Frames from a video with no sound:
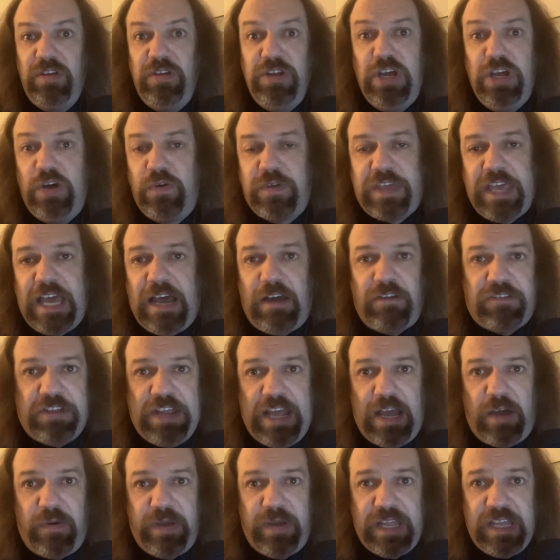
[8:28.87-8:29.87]
No
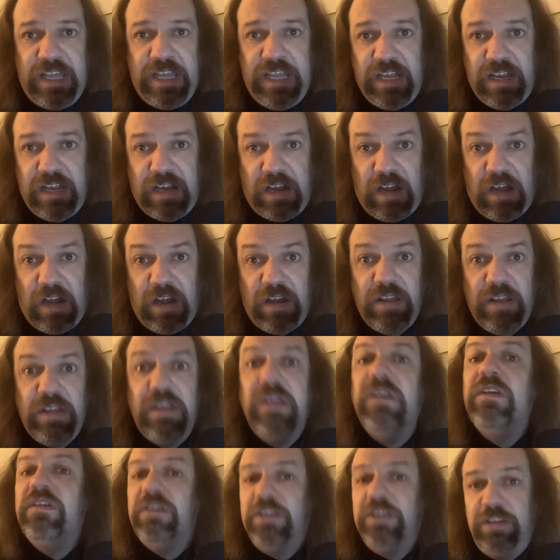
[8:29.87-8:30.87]
kowtowing here.
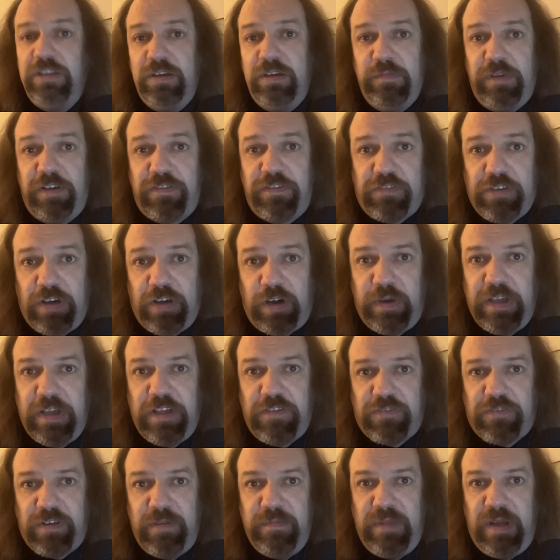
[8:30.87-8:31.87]
You must
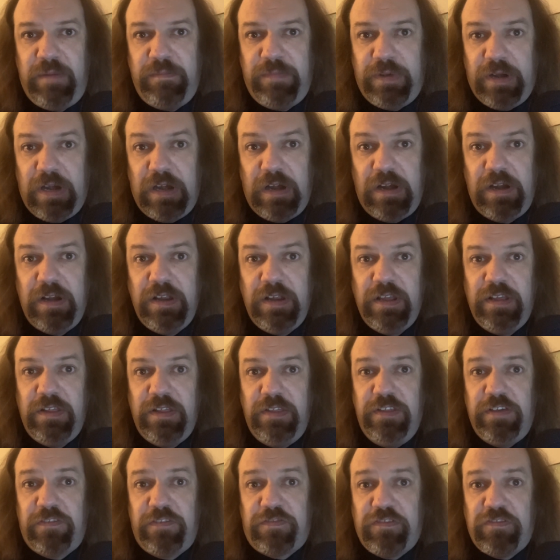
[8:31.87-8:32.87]
always remember
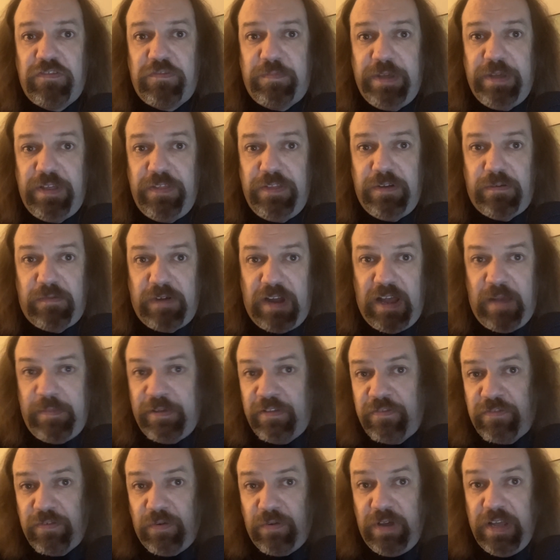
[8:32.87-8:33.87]
this has been the
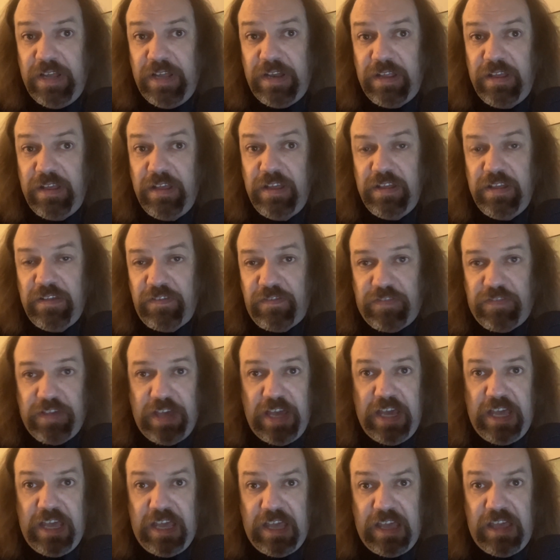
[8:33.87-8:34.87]
Robbizoid
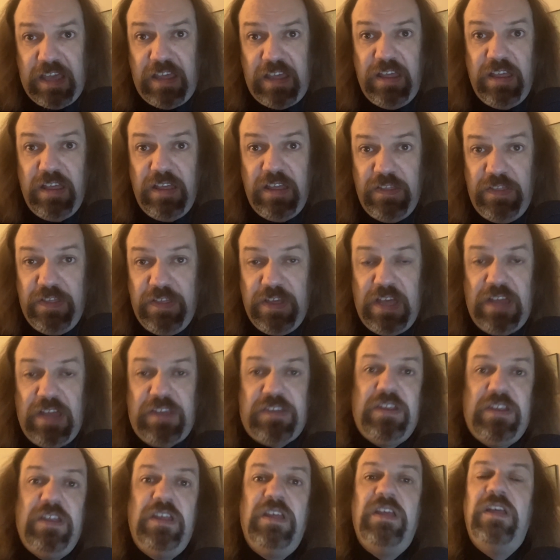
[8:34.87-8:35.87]
saying
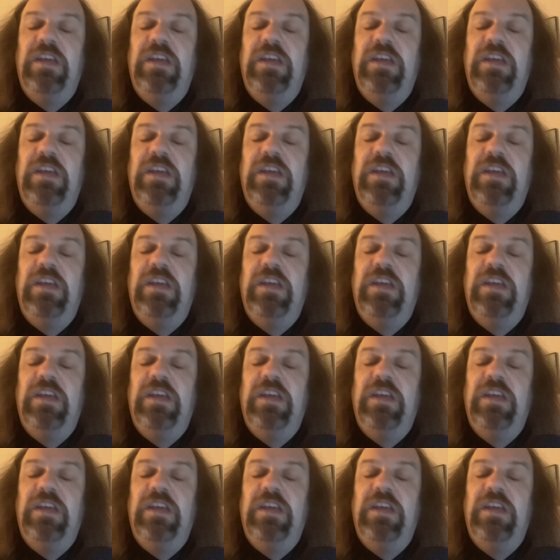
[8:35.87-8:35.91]
that